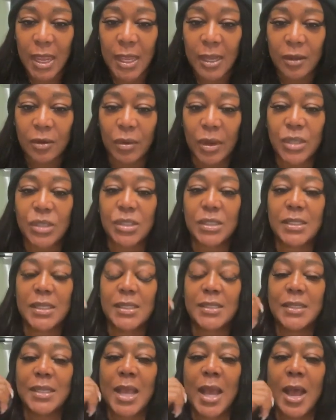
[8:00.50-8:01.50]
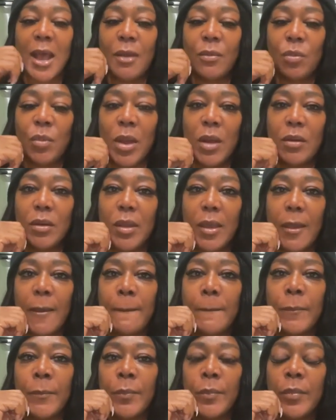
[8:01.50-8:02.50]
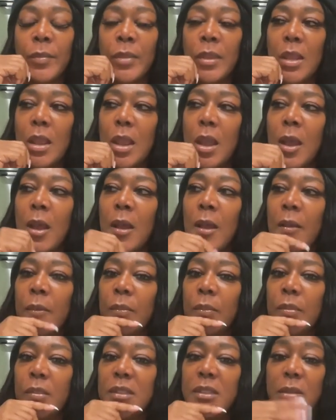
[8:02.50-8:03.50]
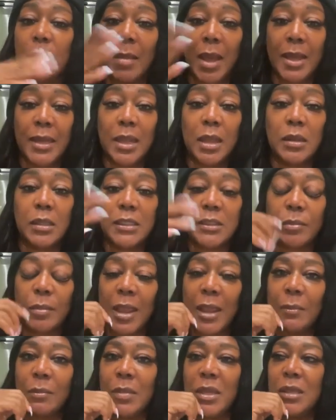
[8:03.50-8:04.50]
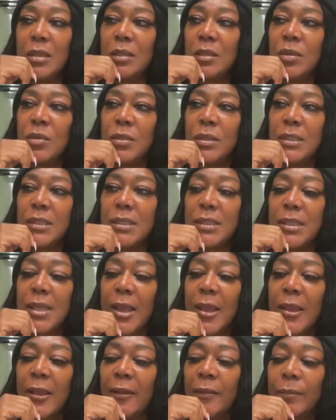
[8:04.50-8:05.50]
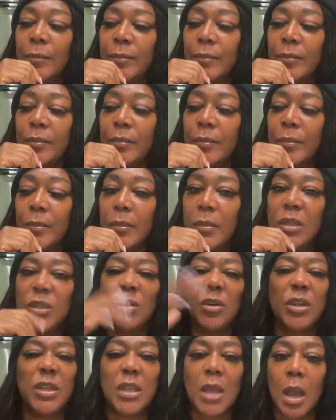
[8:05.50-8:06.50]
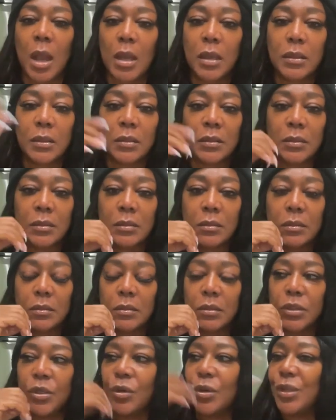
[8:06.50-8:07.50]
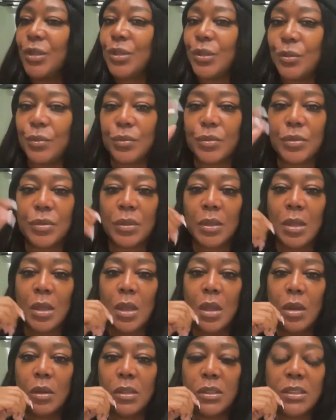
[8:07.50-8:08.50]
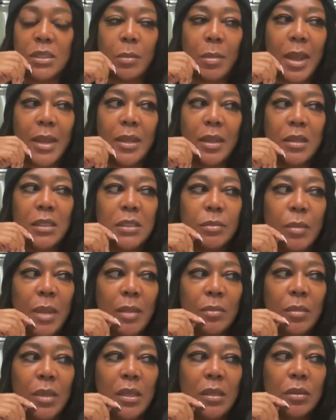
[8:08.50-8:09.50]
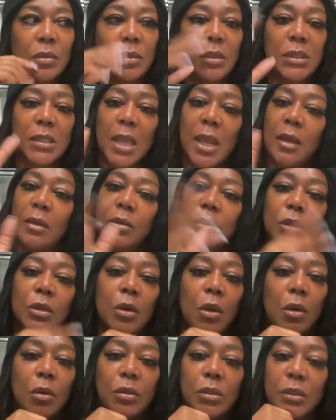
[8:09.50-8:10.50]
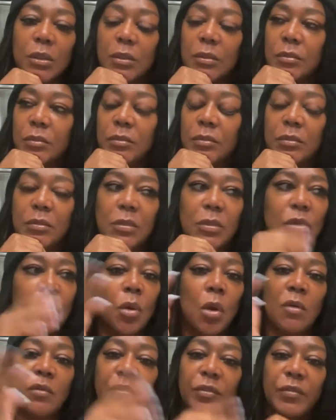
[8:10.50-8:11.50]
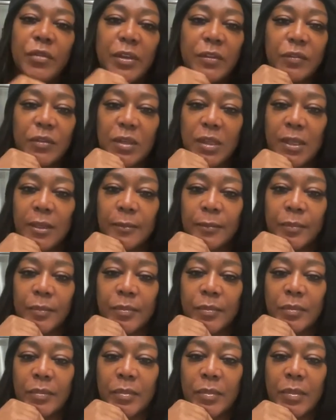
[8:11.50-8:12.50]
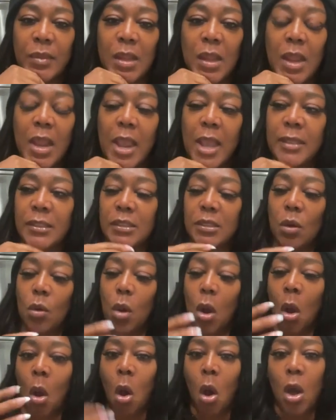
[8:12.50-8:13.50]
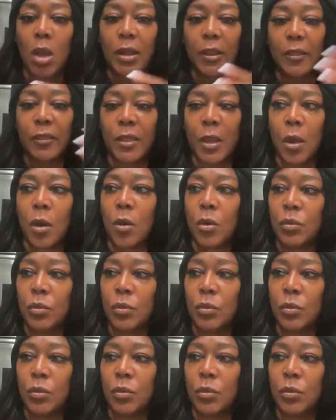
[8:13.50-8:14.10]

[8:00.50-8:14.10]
and Gracious as God, welcome. Somebody else may meet you and say, you're young, you're a youth. Or somebody else may meet you and say, oh, you're older, you're over 50. And so all of